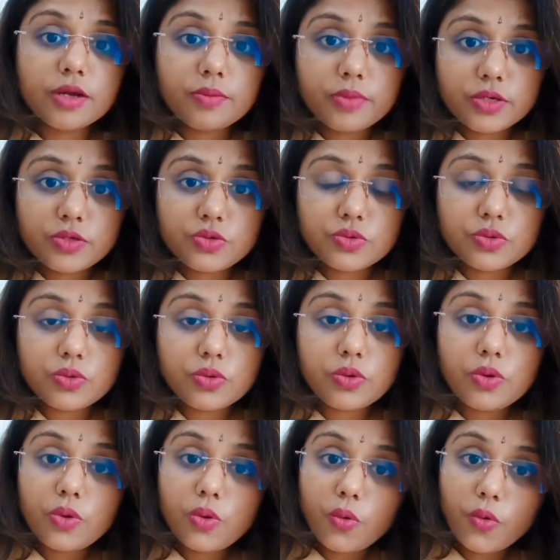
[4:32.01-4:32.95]
Number
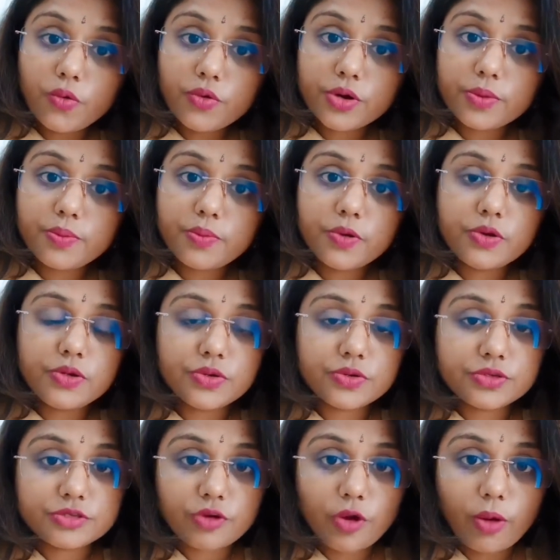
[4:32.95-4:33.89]
2, oral
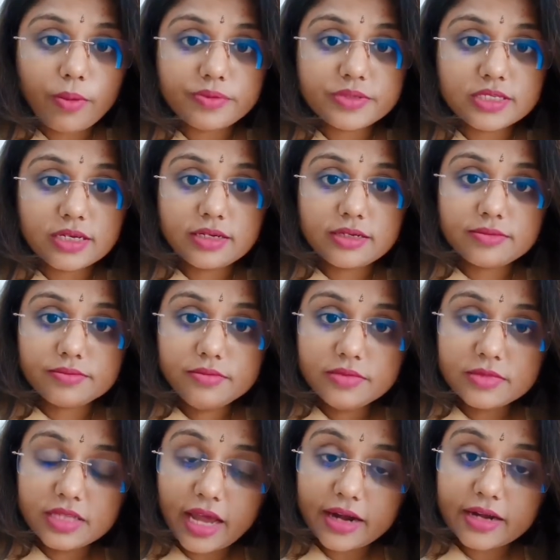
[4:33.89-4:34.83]
polio drops,
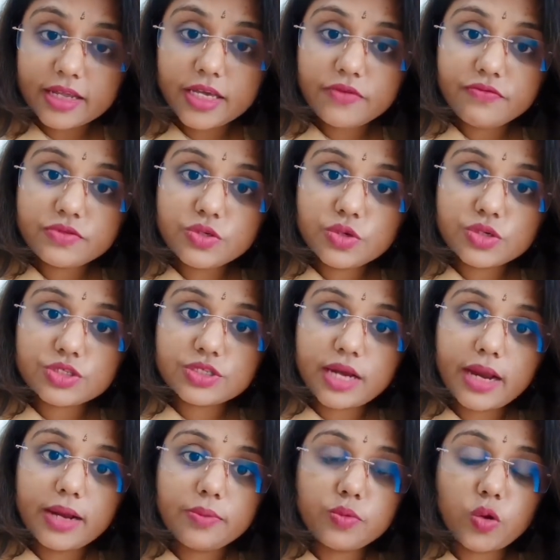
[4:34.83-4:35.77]
that gives
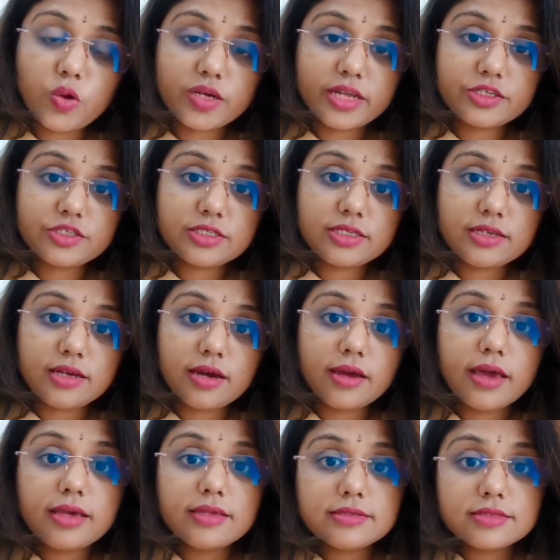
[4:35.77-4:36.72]
your child
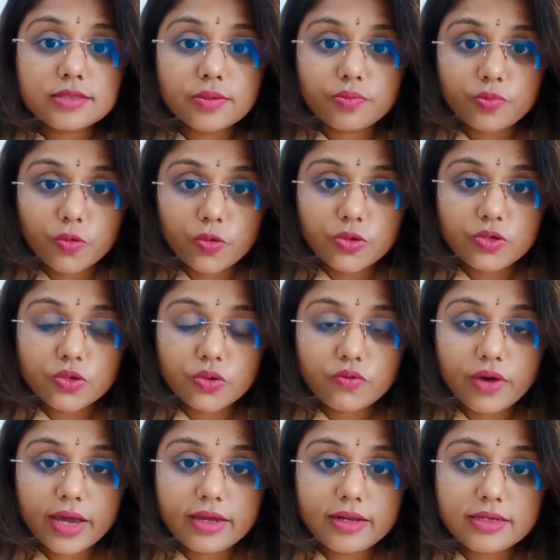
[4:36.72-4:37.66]
protection against the
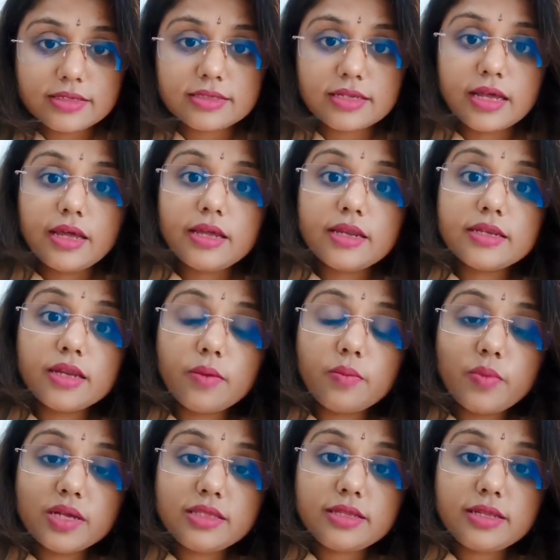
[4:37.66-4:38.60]
polio virus.
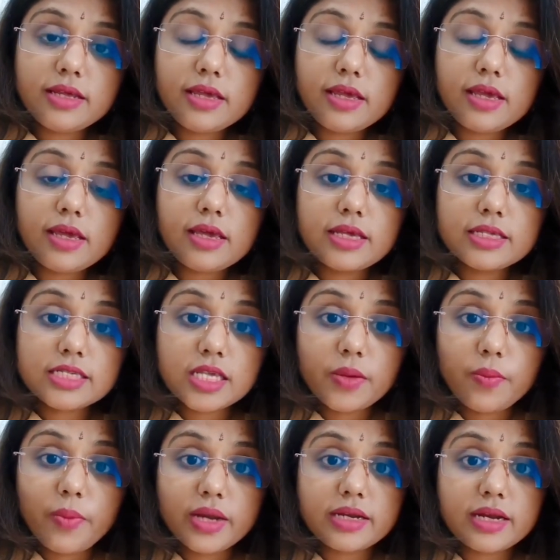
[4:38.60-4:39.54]
Number 3
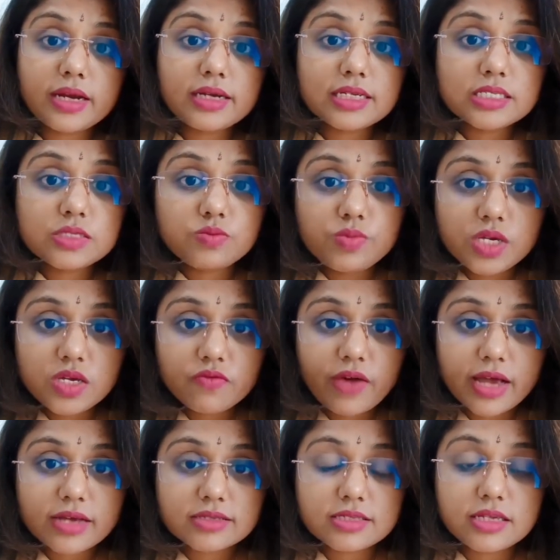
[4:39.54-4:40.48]
is hepatitis
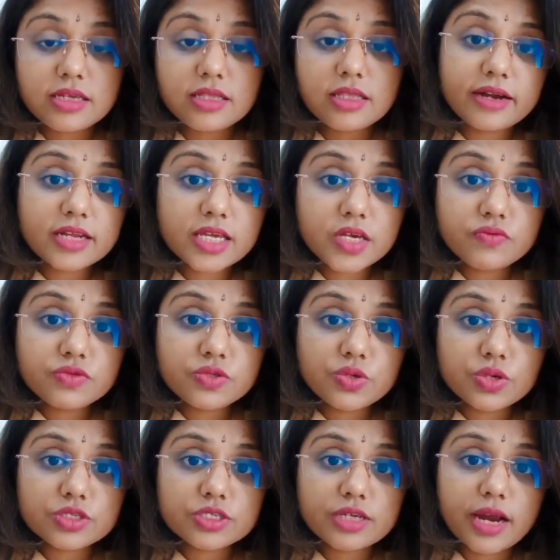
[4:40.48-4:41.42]
B vaccine, that
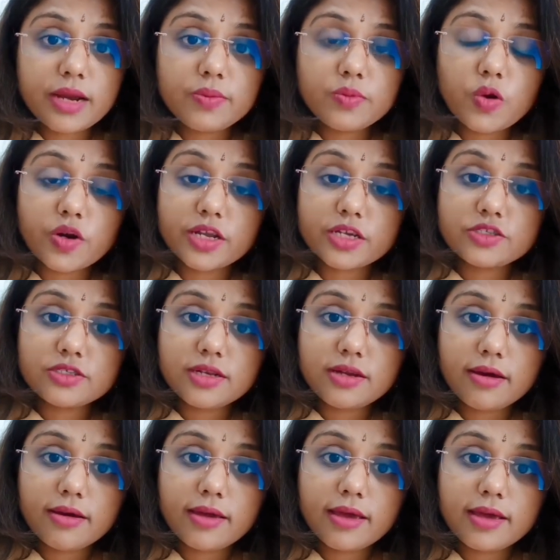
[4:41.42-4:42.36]
gives your child
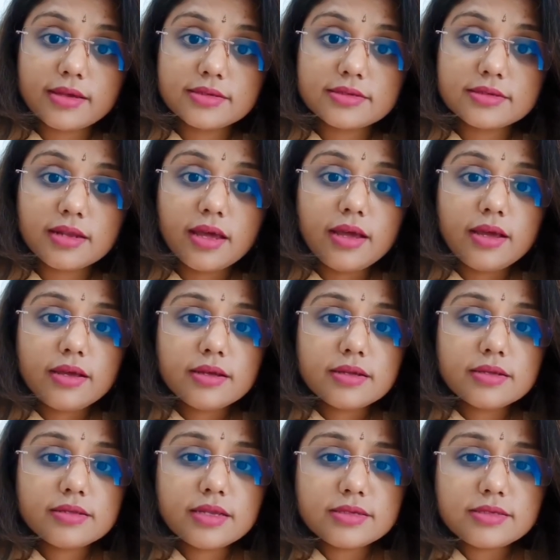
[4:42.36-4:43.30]
protection against
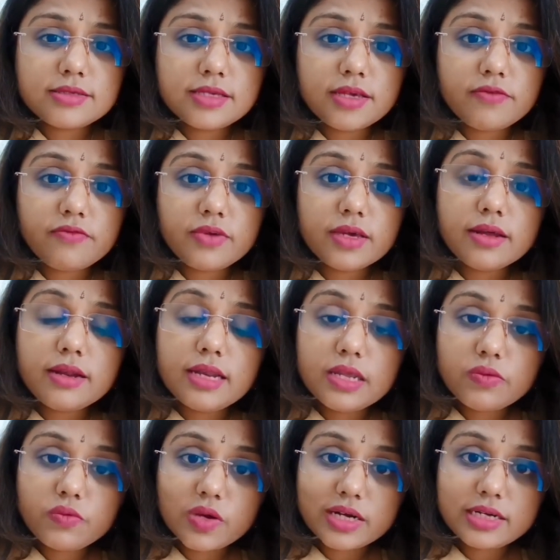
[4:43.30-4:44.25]
the severe
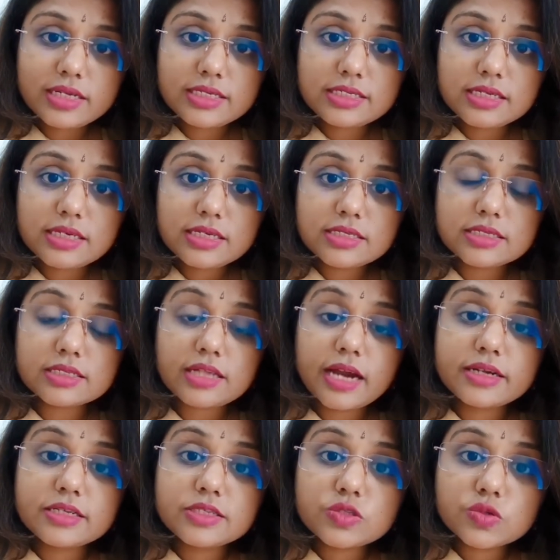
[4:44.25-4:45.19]
liver disease
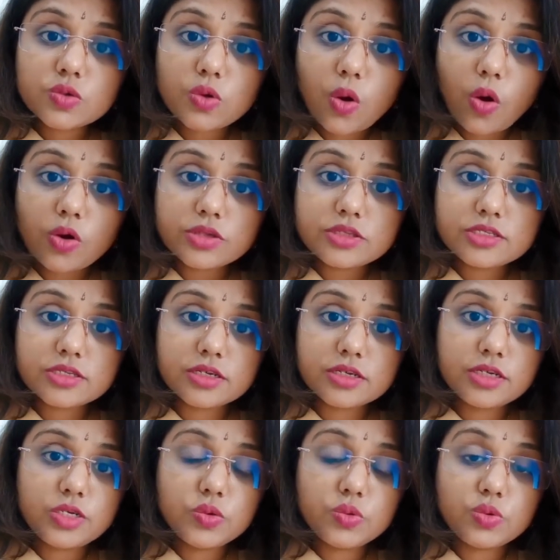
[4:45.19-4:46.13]
that is
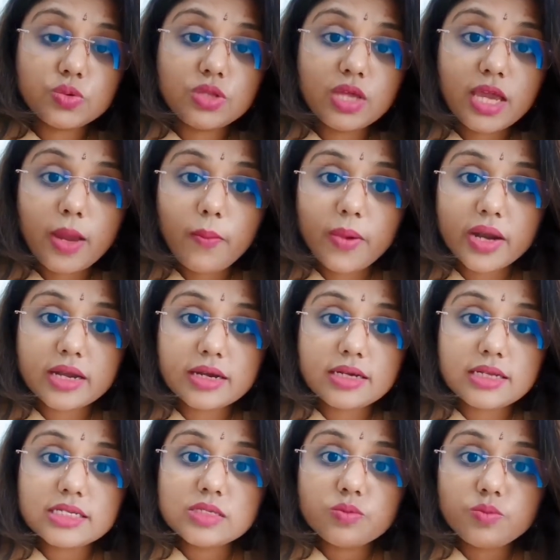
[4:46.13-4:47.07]
caused due to the
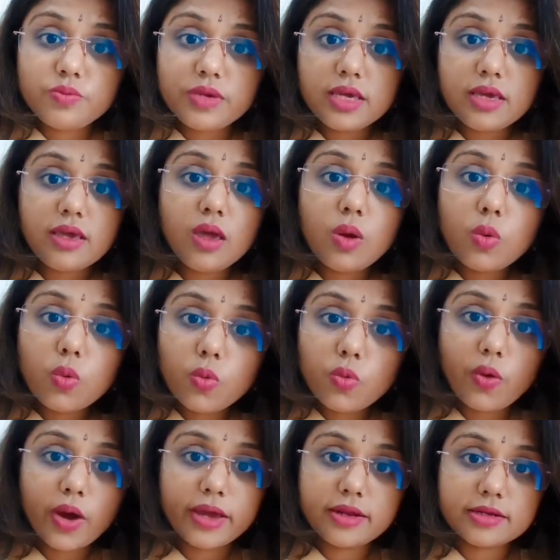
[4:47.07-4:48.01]
hepatitis B
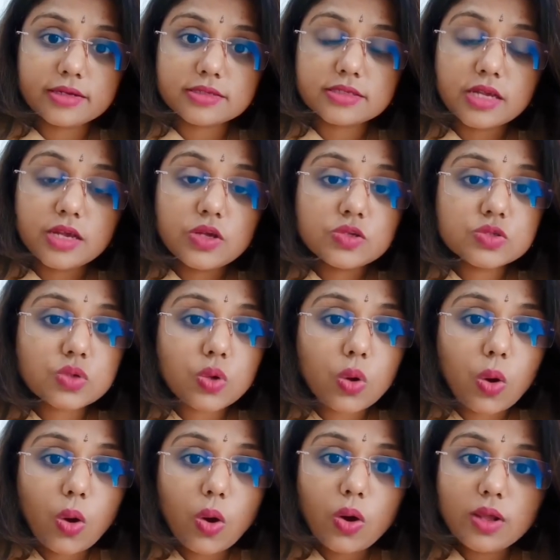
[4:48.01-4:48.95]
virus.
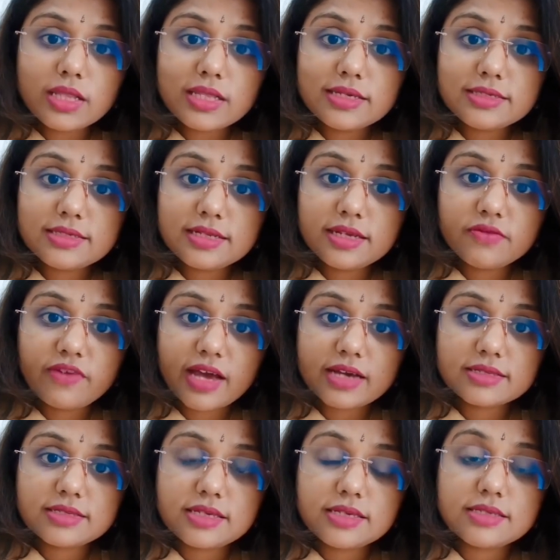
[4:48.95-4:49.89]
So all these 3
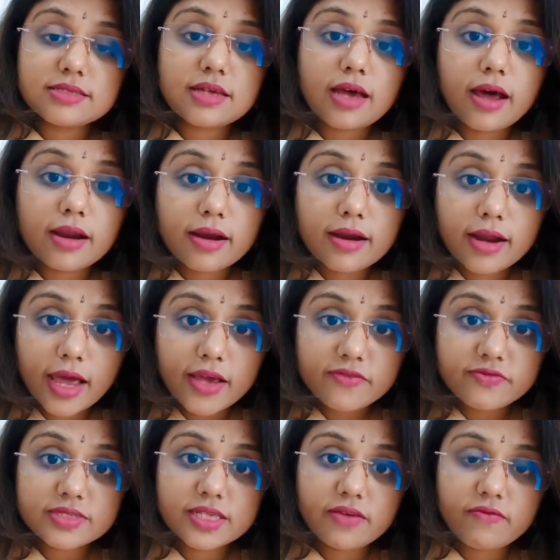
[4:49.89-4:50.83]
vaccines are
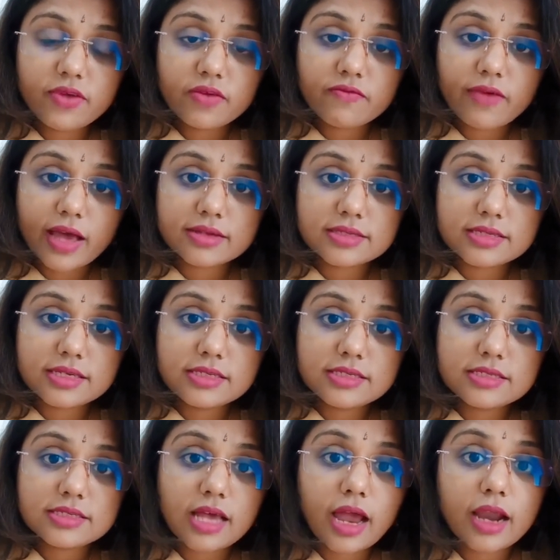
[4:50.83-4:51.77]
life-saving
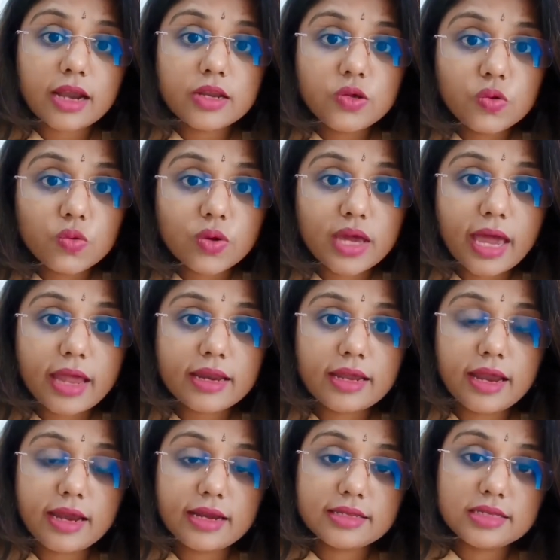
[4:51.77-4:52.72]
vaccines, and you
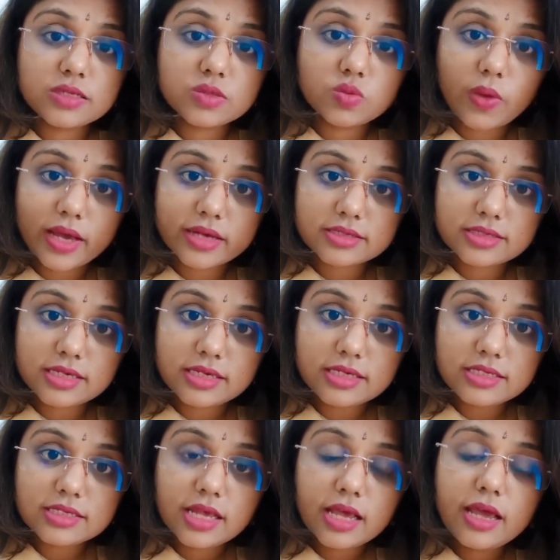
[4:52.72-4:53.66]
can get these
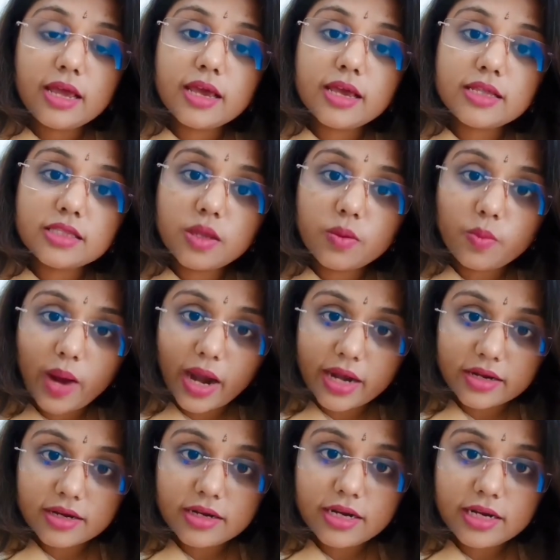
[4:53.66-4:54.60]
vaccines in the
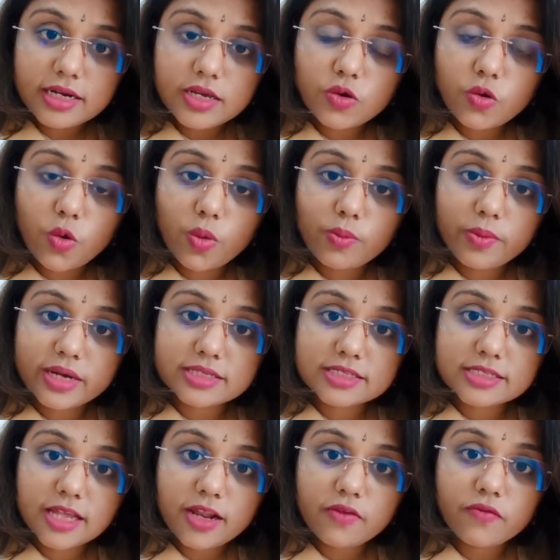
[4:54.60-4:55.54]
maternity home
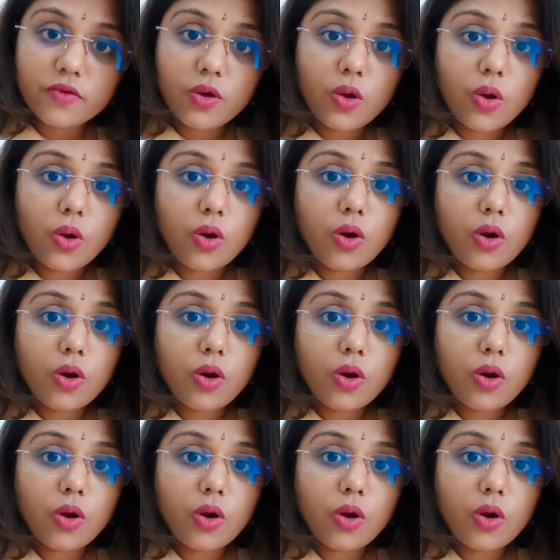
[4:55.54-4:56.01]
itself,